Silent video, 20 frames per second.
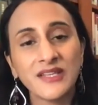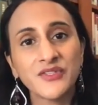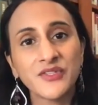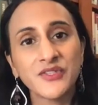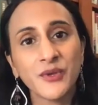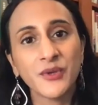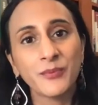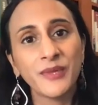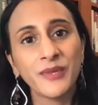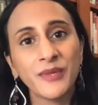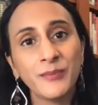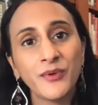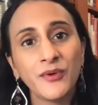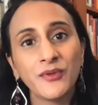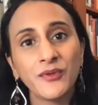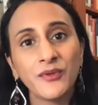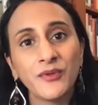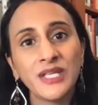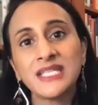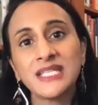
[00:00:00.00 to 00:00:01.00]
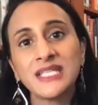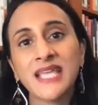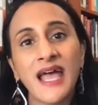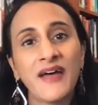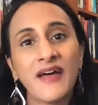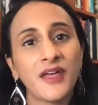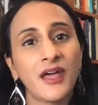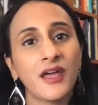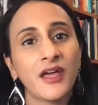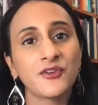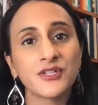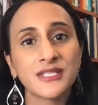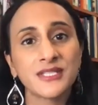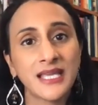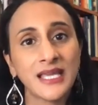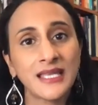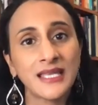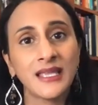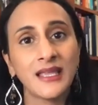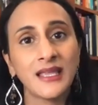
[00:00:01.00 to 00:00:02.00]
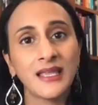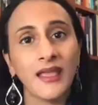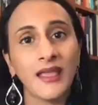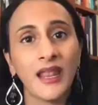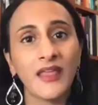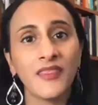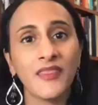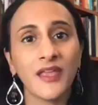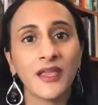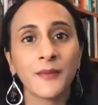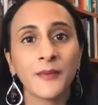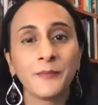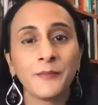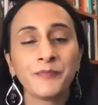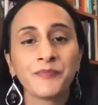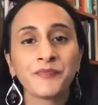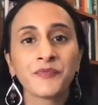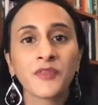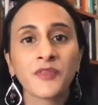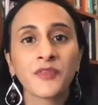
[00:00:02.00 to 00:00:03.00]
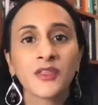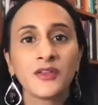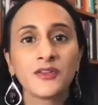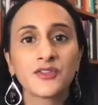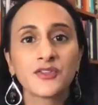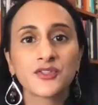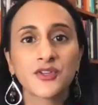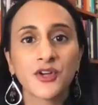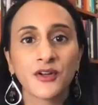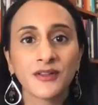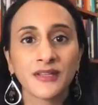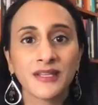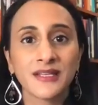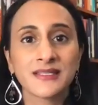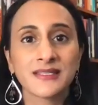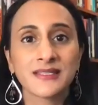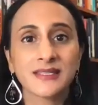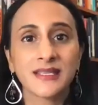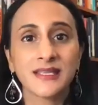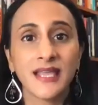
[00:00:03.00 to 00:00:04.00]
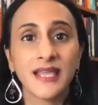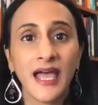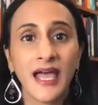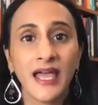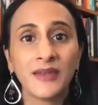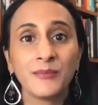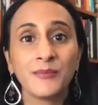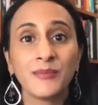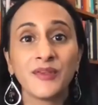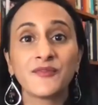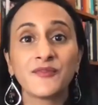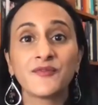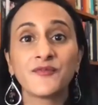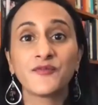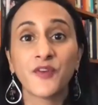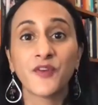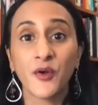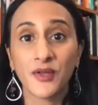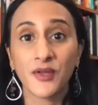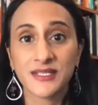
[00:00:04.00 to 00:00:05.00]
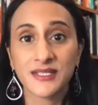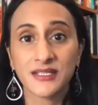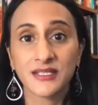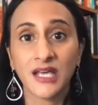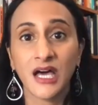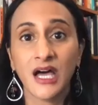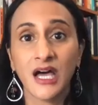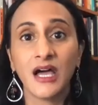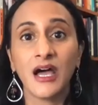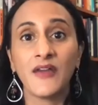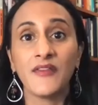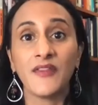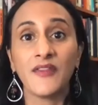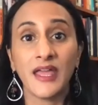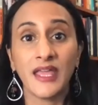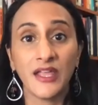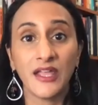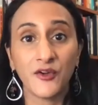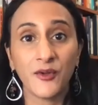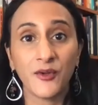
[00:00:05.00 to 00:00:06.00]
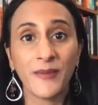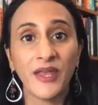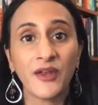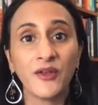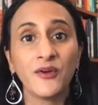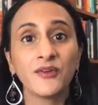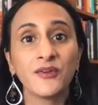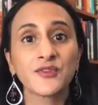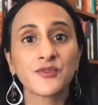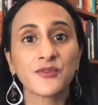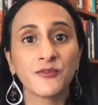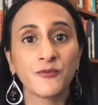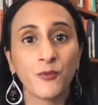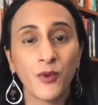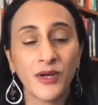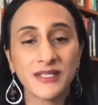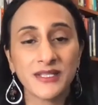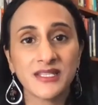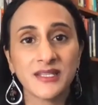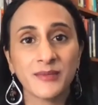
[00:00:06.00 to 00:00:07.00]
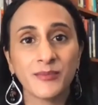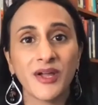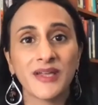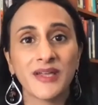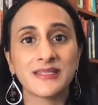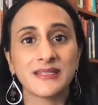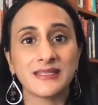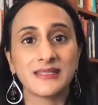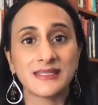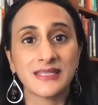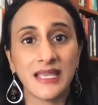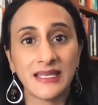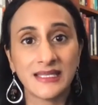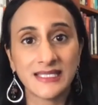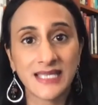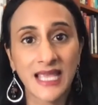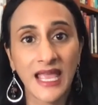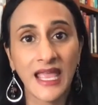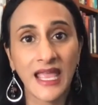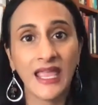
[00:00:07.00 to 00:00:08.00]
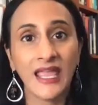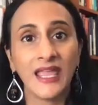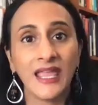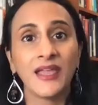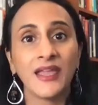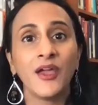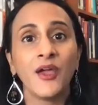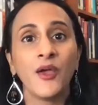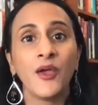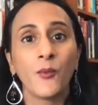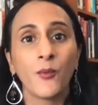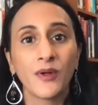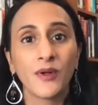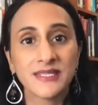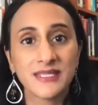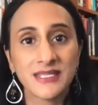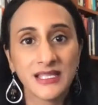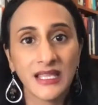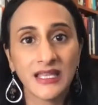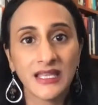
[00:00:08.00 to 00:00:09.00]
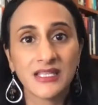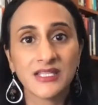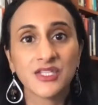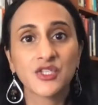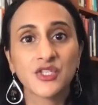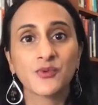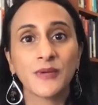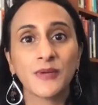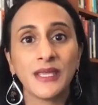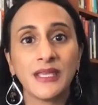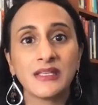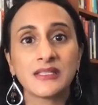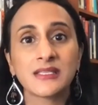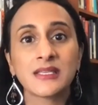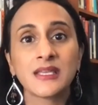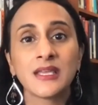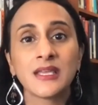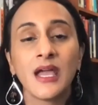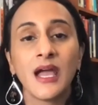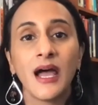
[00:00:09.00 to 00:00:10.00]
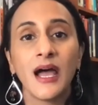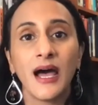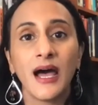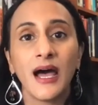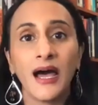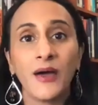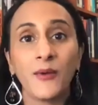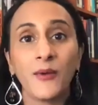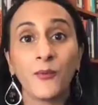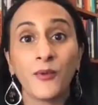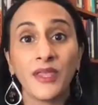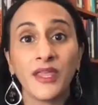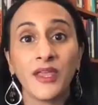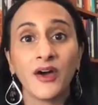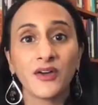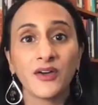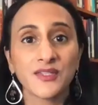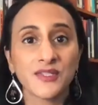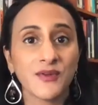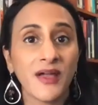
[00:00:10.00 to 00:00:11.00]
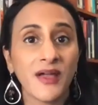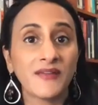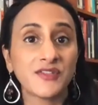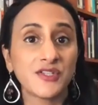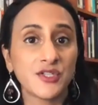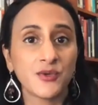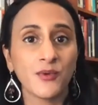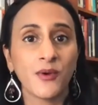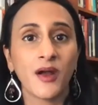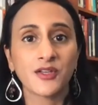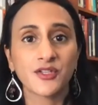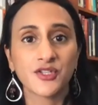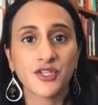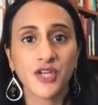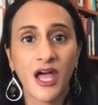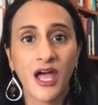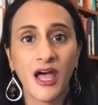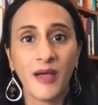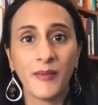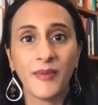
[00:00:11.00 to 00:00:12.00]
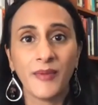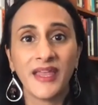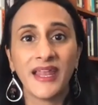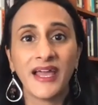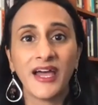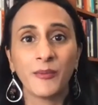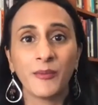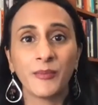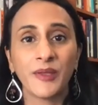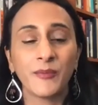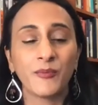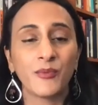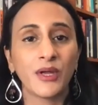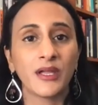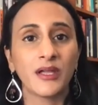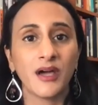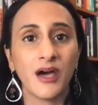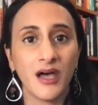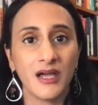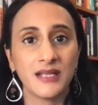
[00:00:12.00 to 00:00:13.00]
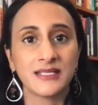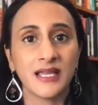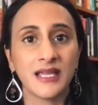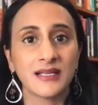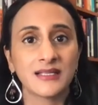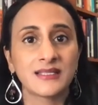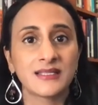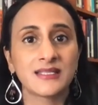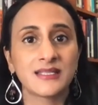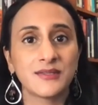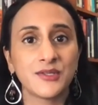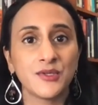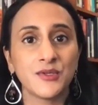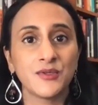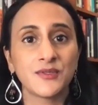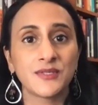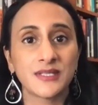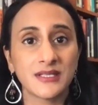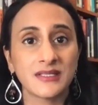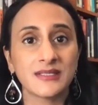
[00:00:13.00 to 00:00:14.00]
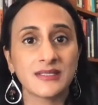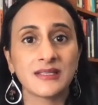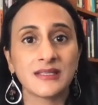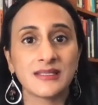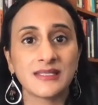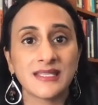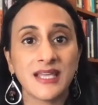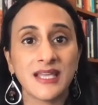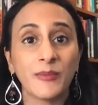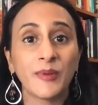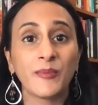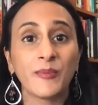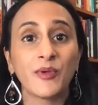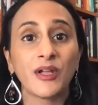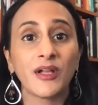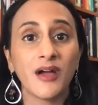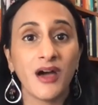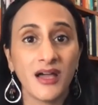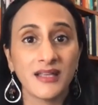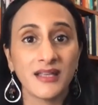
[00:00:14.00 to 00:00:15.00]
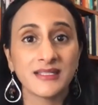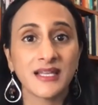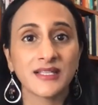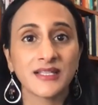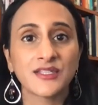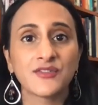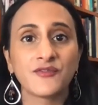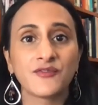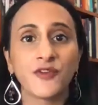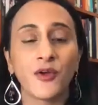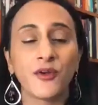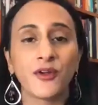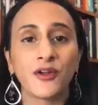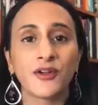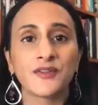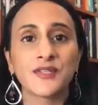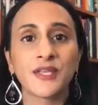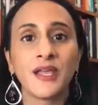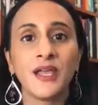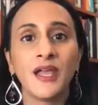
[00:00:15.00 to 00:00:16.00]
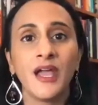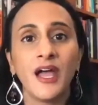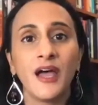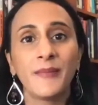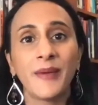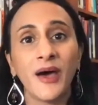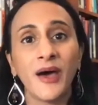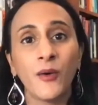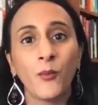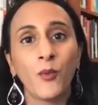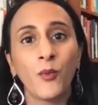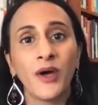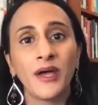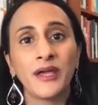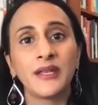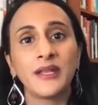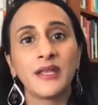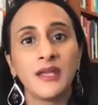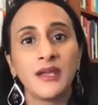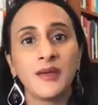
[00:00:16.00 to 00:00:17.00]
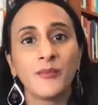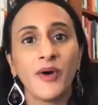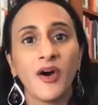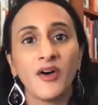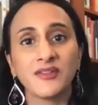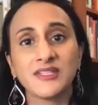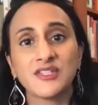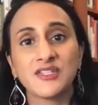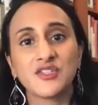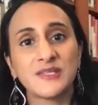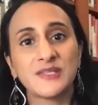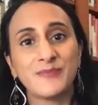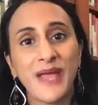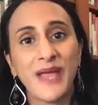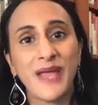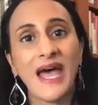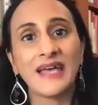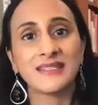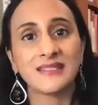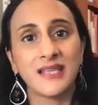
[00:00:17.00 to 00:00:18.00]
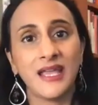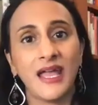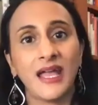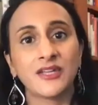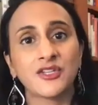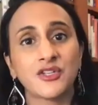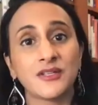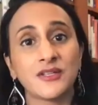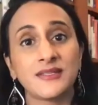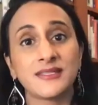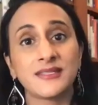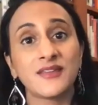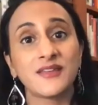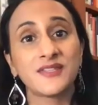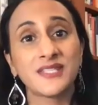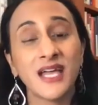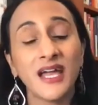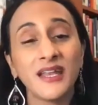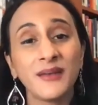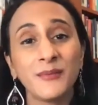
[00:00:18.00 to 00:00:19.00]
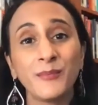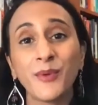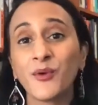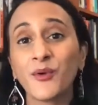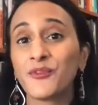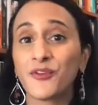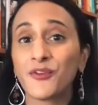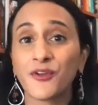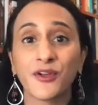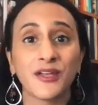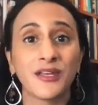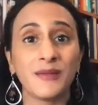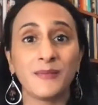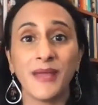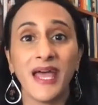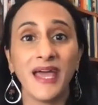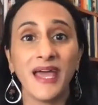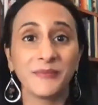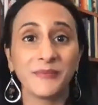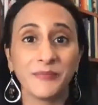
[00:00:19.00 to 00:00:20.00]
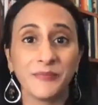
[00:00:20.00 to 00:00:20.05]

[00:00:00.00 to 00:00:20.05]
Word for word: So people need to have that understanding. And I think journalists can be focused a lot on the incremental, sort of what did the president say today? What's the latest tweet? Uh, we also have to do our job at helping bring context to citizens, helping bring context to voters about what politicians' past actions have done, both for good and bad.